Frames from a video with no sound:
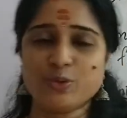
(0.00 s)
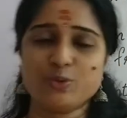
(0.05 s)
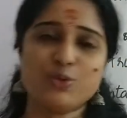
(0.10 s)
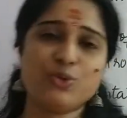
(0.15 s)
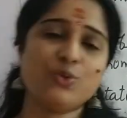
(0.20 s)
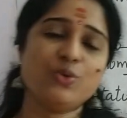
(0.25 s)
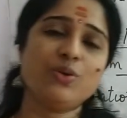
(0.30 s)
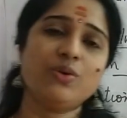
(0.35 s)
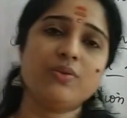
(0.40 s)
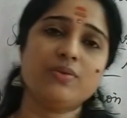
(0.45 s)

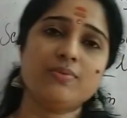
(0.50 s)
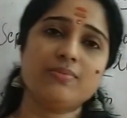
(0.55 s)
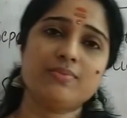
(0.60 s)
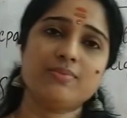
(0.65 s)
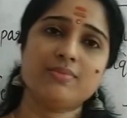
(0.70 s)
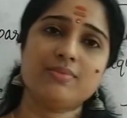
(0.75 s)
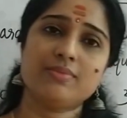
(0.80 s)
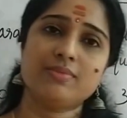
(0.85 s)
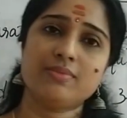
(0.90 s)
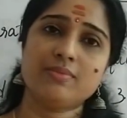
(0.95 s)
So
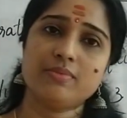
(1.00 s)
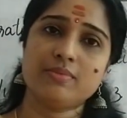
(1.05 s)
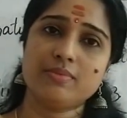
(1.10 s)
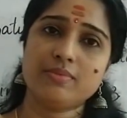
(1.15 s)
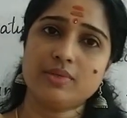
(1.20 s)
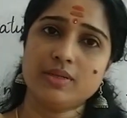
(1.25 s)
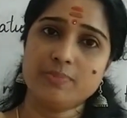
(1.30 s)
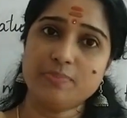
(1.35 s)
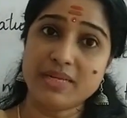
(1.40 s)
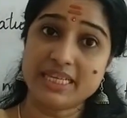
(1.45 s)

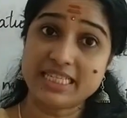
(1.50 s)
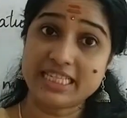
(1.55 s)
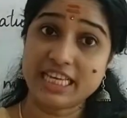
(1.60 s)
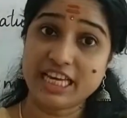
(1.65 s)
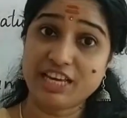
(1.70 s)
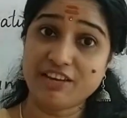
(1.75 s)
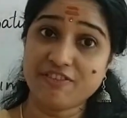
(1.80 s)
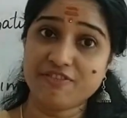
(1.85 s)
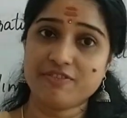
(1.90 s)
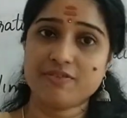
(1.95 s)
be
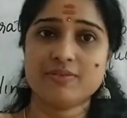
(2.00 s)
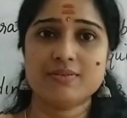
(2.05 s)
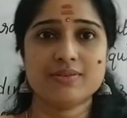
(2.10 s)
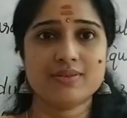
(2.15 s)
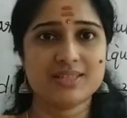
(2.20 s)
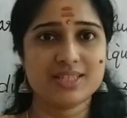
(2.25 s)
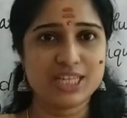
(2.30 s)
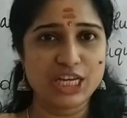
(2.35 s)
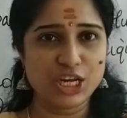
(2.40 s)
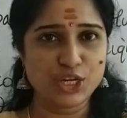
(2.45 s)
safe,
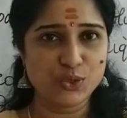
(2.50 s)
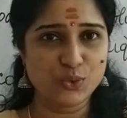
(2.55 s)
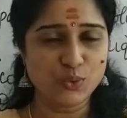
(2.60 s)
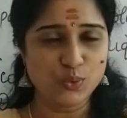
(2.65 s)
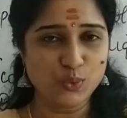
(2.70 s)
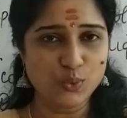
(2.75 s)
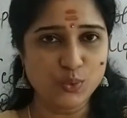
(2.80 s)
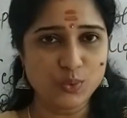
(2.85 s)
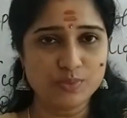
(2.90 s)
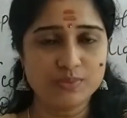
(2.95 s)
stay at
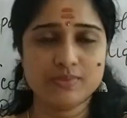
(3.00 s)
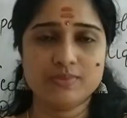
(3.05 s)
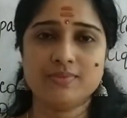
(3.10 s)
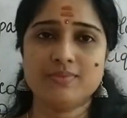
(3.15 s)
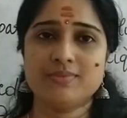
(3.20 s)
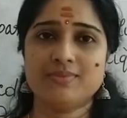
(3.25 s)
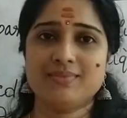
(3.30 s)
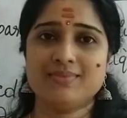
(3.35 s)
home.